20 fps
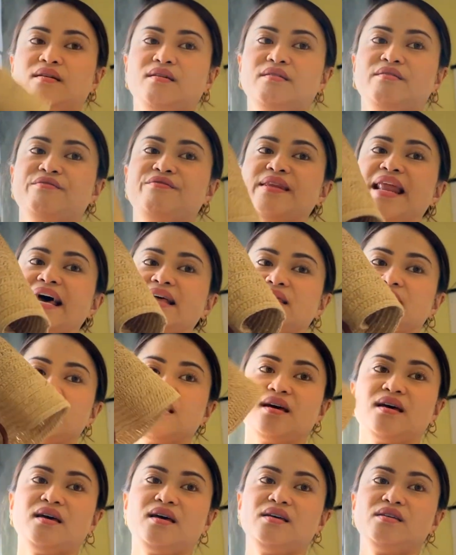flat.
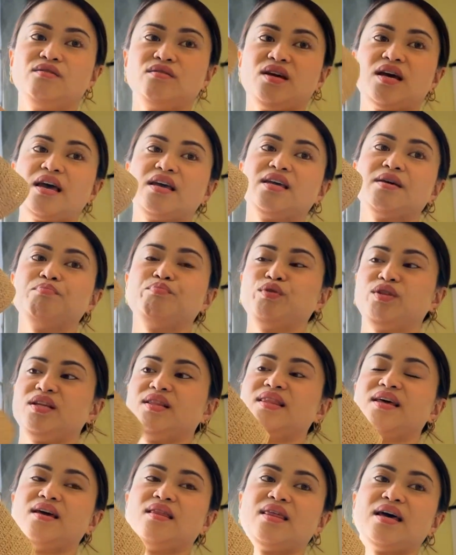I can put it
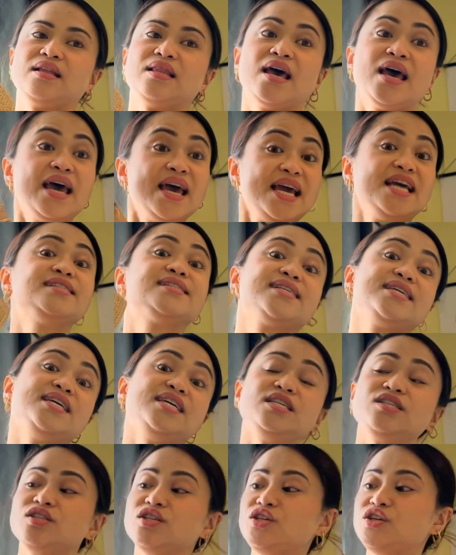like that. It's
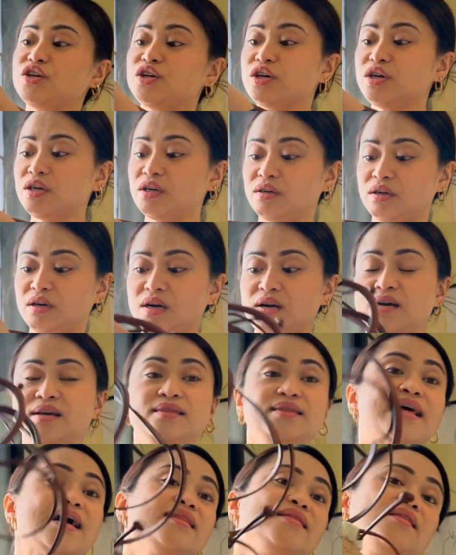easier
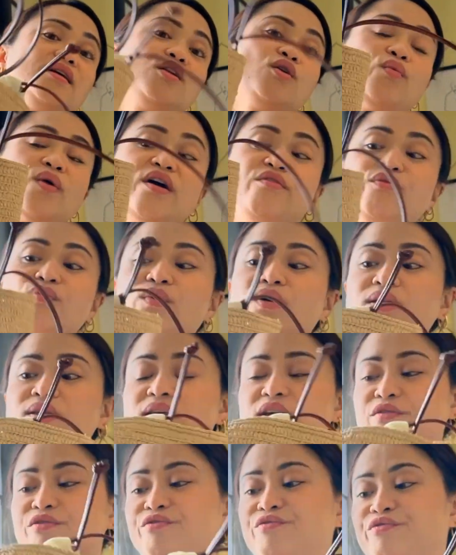than the Loewe one
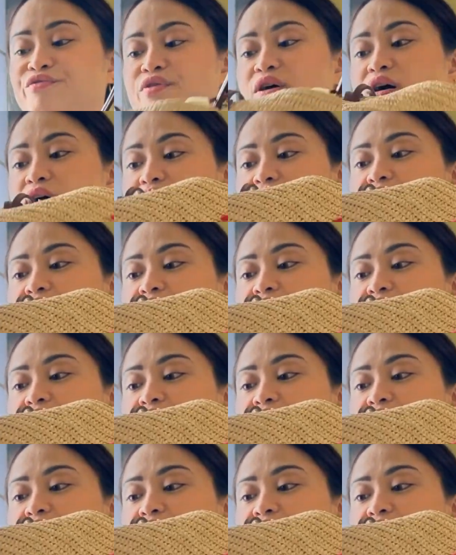if